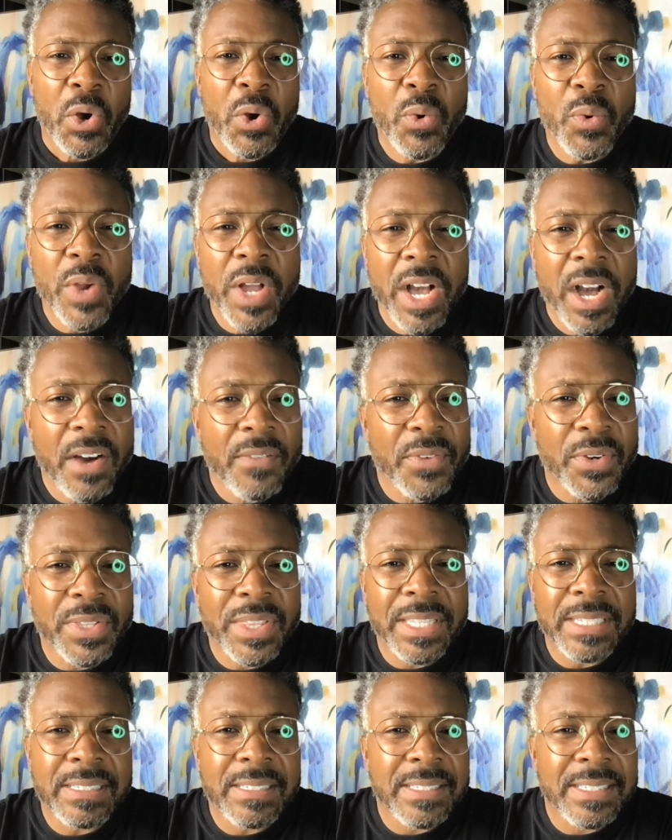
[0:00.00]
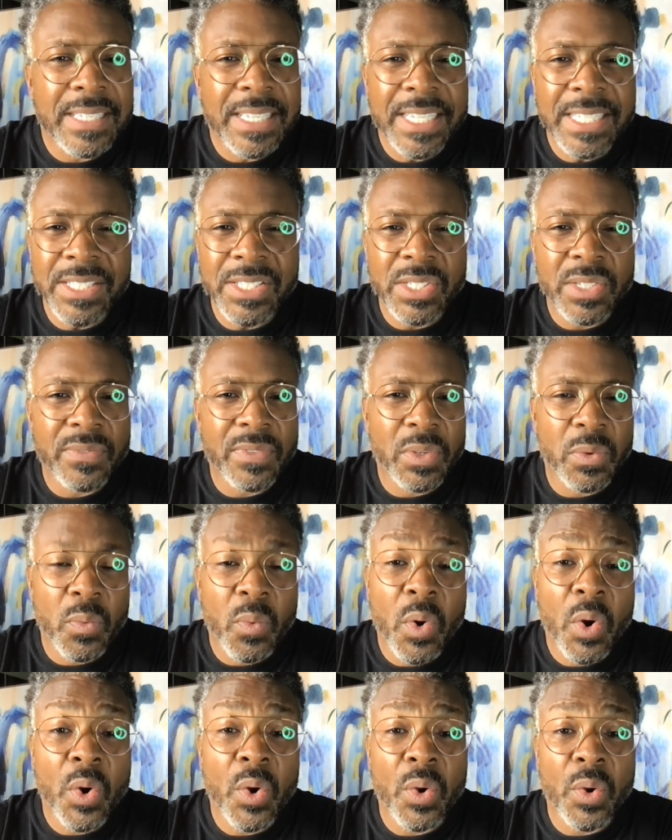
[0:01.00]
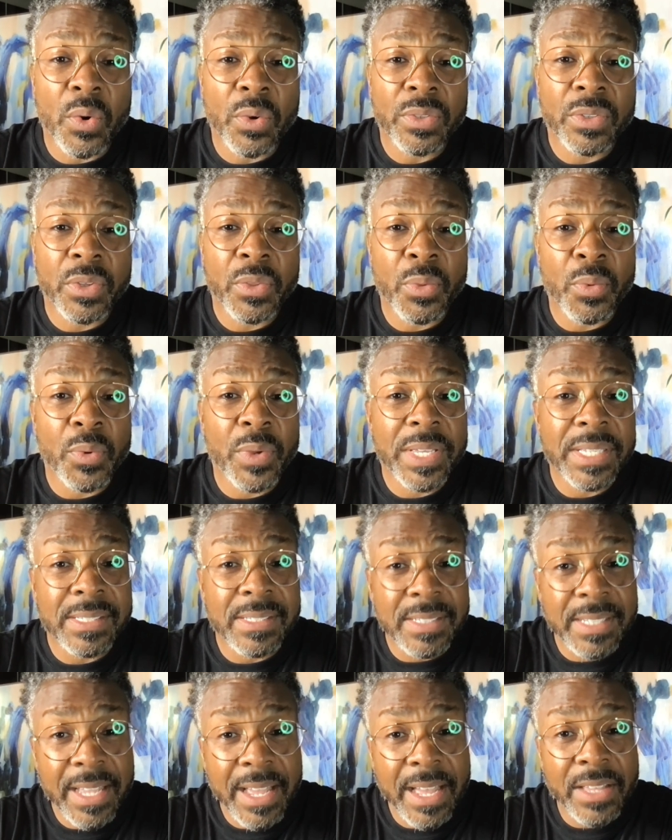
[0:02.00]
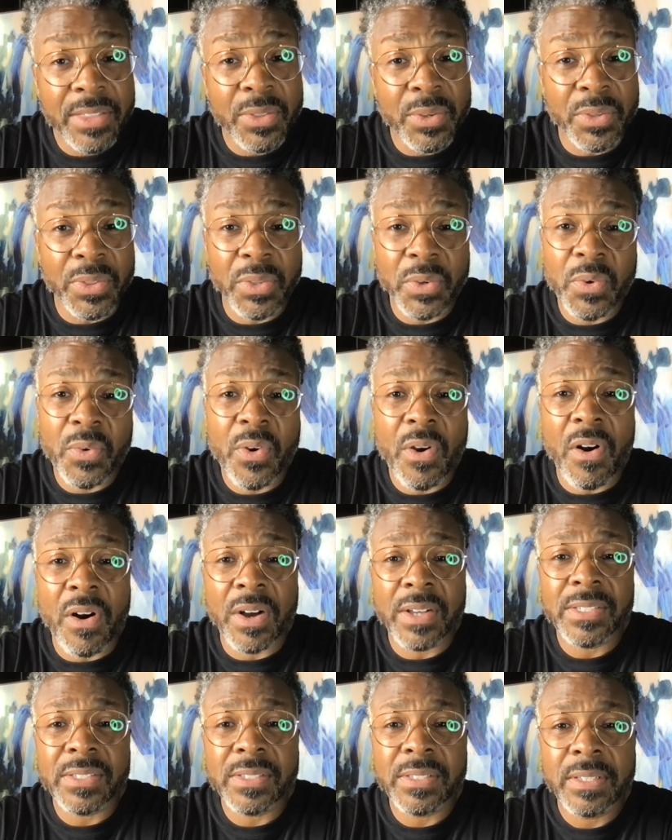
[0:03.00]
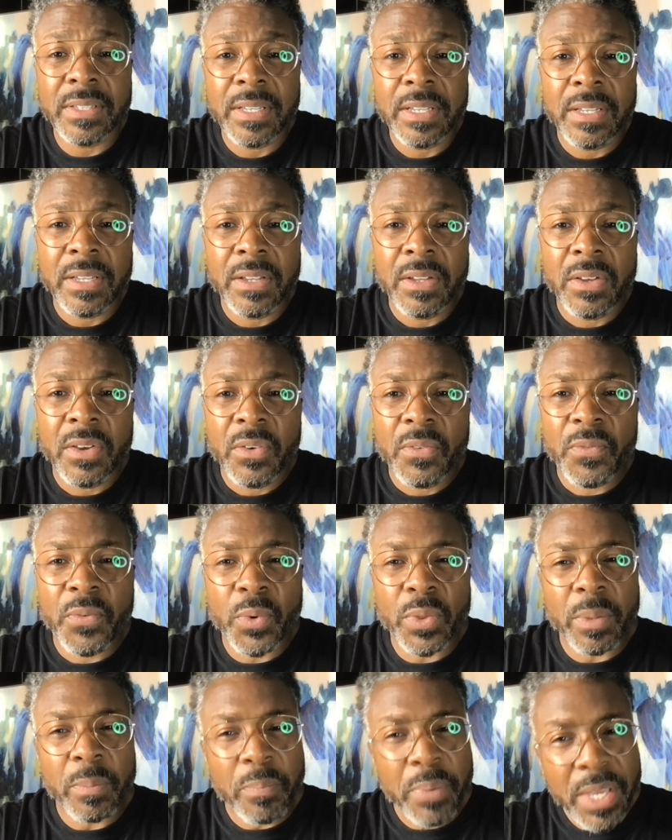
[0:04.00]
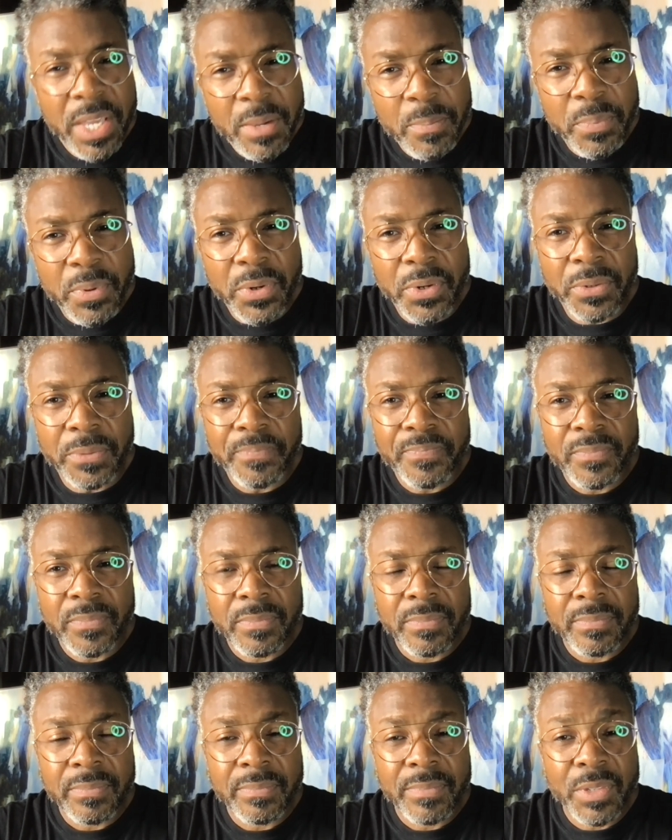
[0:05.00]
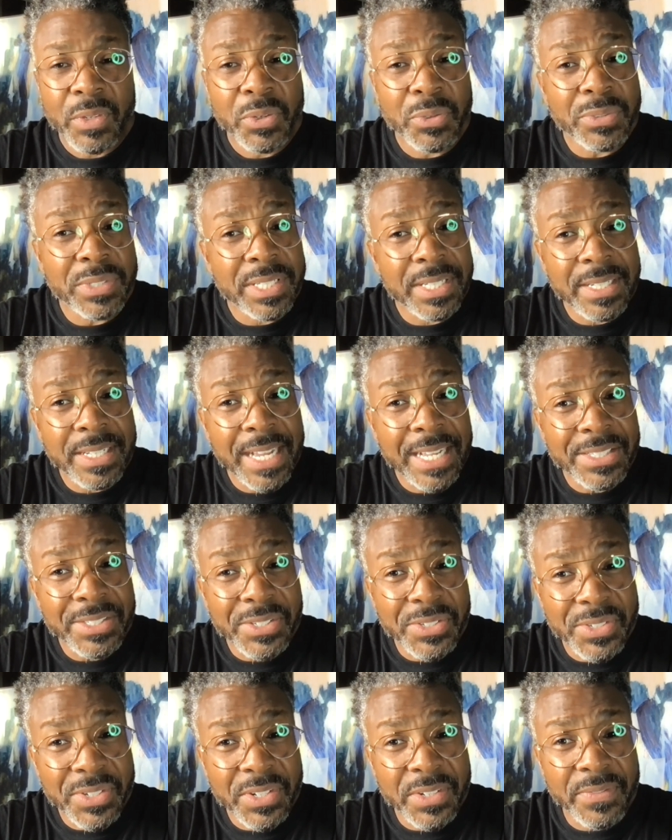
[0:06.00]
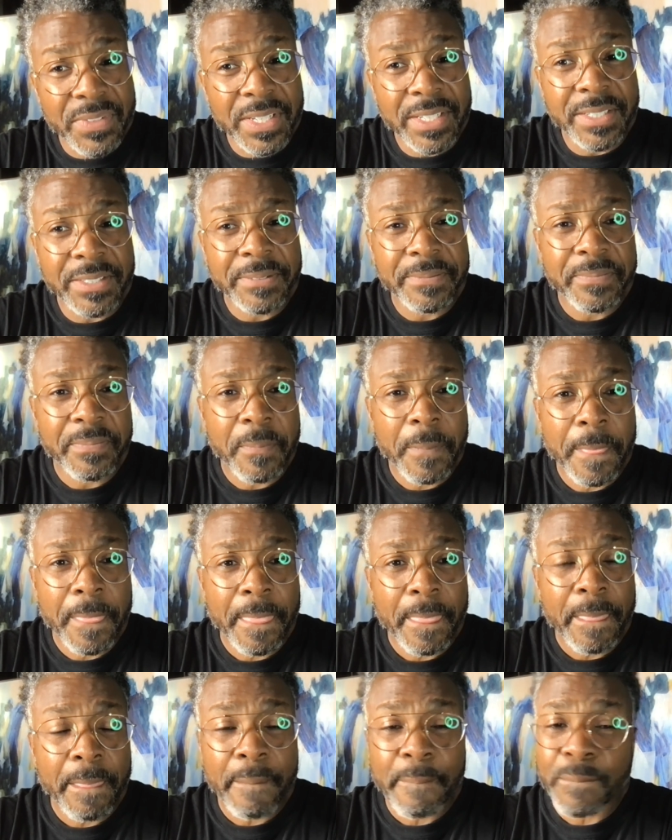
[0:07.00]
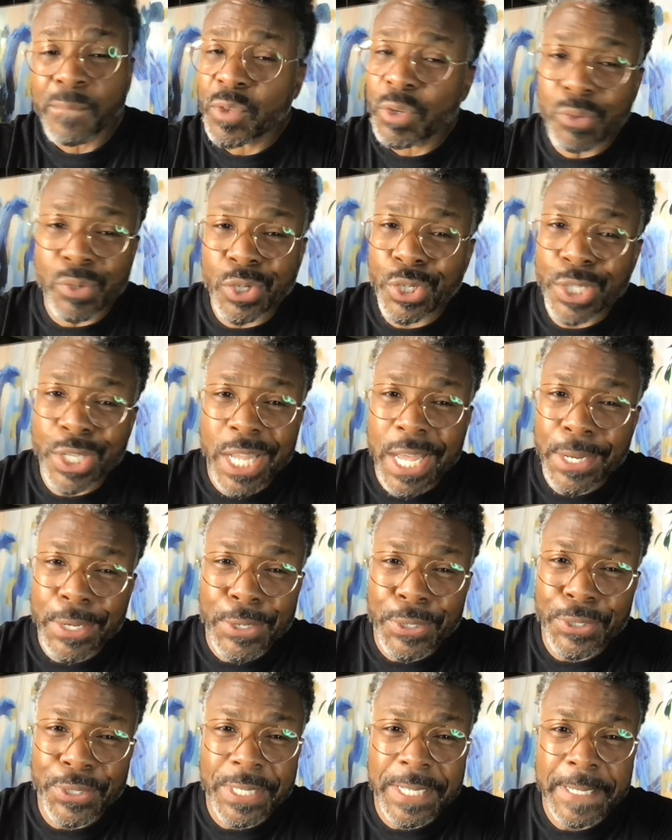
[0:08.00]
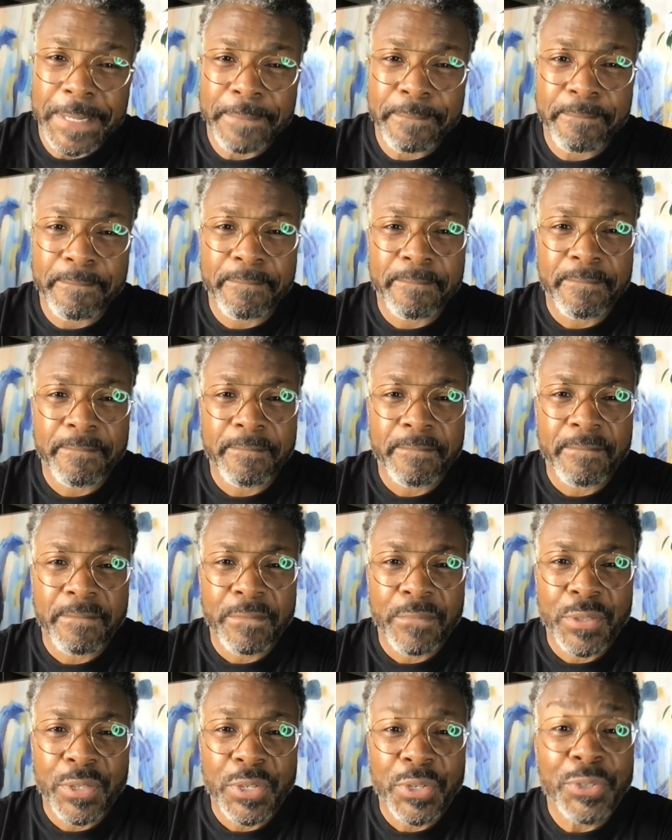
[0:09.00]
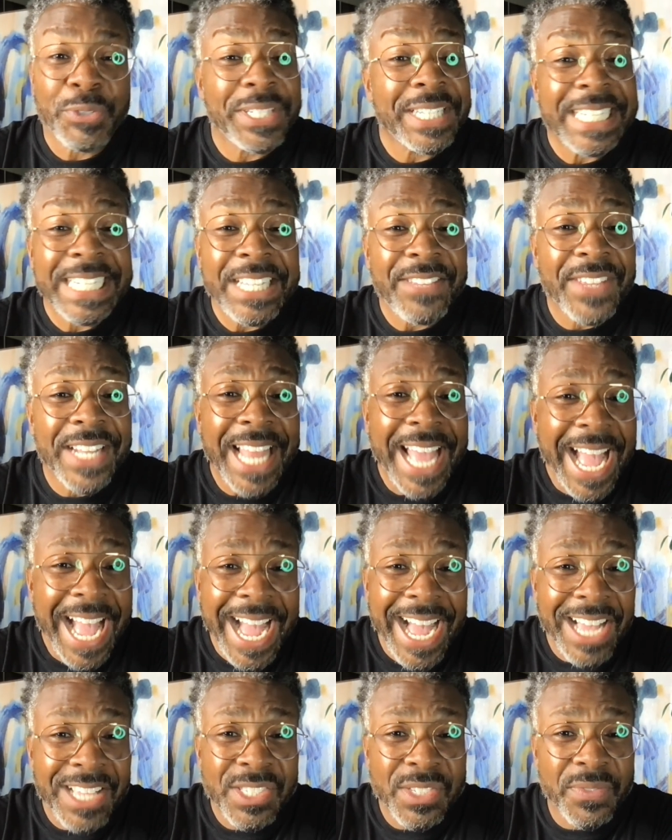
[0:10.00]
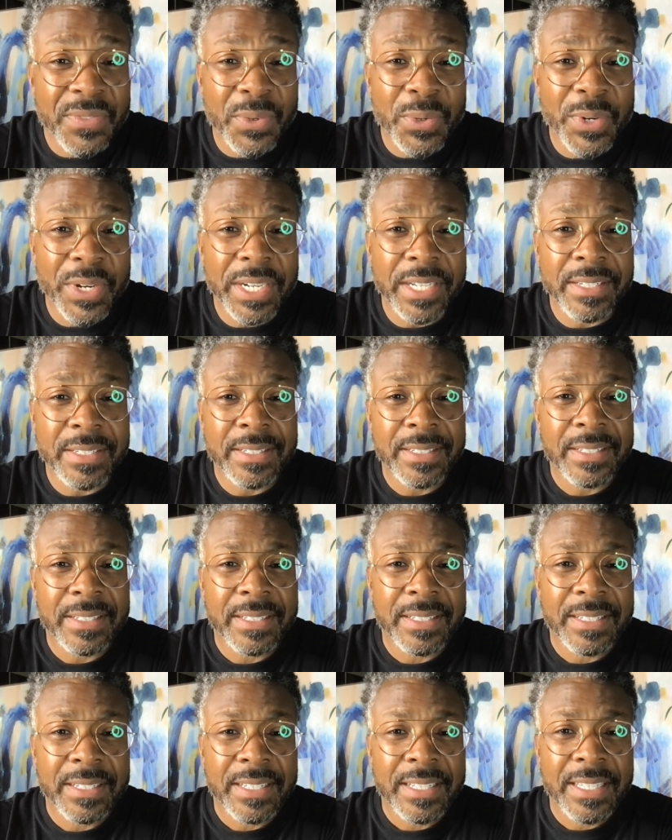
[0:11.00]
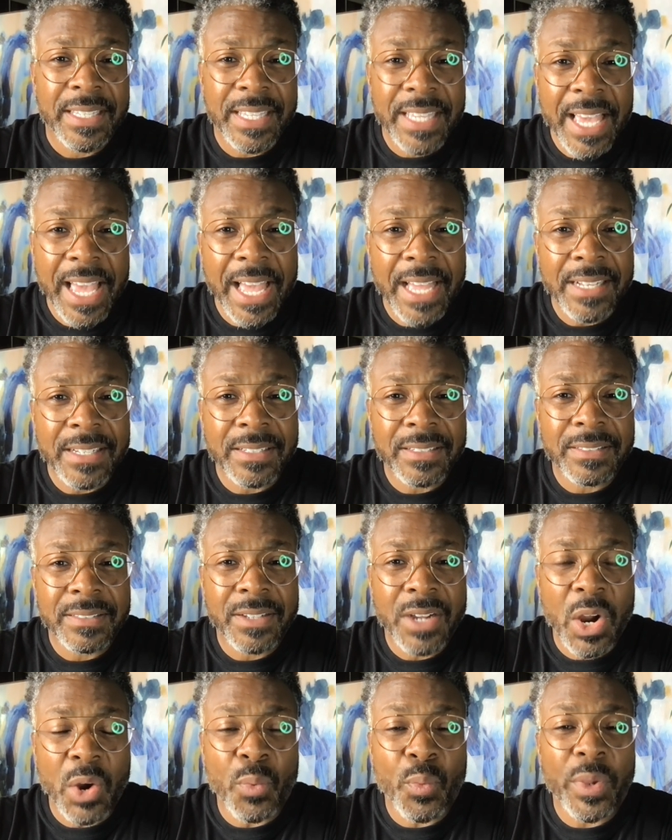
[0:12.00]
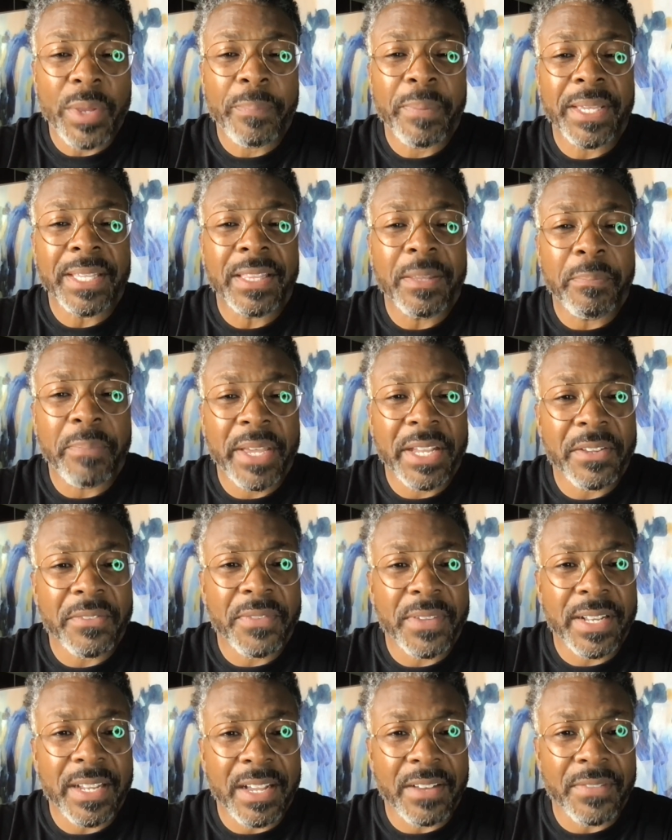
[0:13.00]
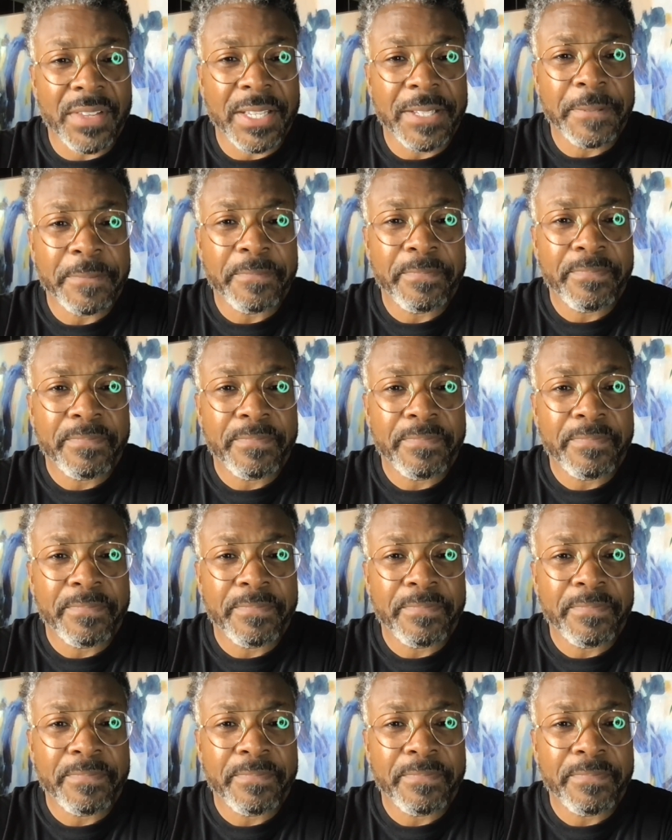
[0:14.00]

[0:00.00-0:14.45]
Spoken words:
who covered the sins of the world through his death on the cross for the people who did not deserve it, who could not earn it, who didn't even ask for it, yet are reaping the benefit of it.